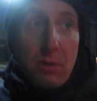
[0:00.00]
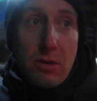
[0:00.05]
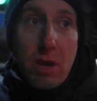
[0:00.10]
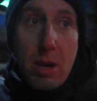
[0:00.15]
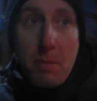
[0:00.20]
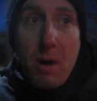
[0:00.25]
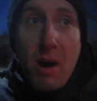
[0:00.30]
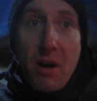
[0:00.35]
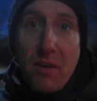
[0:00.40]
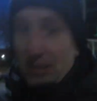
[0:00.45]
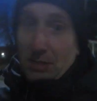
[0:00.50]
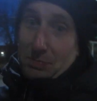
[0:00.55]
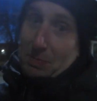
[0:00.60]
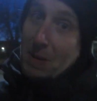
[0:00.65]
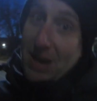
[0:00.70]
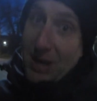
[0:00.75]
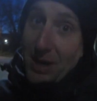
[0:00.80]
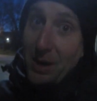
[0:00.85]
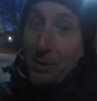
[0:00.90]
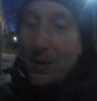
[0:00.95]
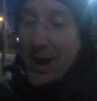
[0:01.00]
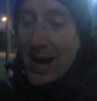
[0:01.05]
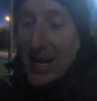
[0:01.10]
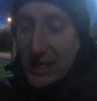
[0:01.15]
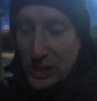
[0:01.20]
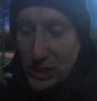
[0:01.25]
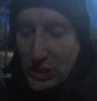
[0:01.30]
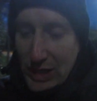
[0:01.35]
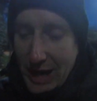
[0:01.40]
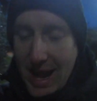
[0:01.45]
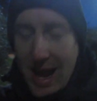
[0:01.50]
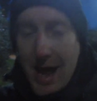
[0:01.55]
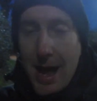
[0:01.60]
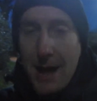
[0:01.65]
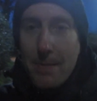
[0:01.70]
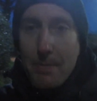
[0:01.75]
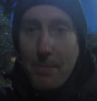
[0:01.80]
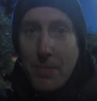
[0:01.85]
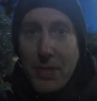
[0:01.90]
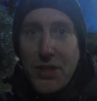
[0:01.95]
will come off. Speaking of which,
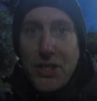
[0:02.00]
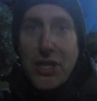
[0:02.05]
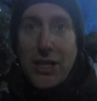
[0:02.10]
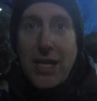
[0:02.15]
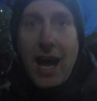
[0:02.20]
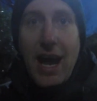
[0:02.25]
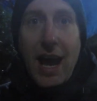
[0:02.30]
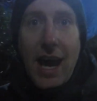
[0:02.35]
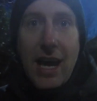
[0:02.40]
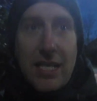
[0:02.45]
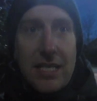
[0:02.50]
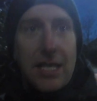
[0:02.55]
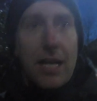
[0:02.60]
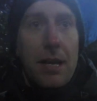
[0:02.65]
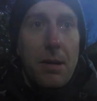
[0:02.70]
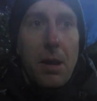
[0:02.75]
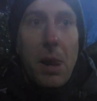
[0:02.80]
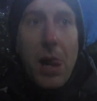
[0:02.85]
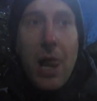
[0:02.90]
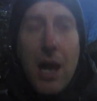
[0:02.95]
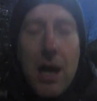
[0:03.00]
today I sent